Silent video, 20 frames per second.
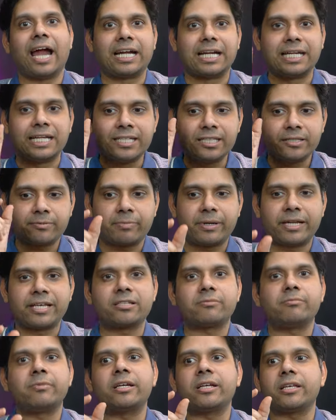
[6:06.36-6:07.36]
at least
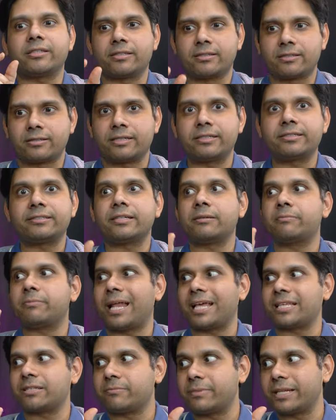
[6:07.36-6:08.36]
placement assistance and
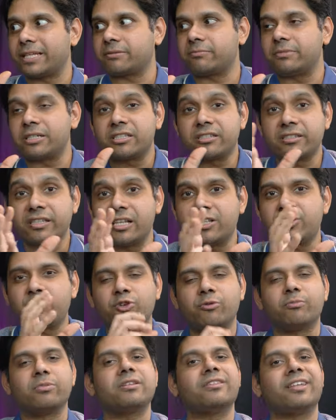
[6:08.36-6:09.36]
placement cell
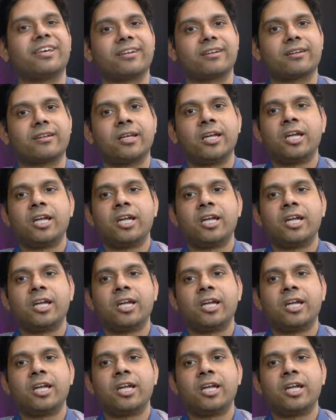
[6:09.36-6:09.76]
should be there.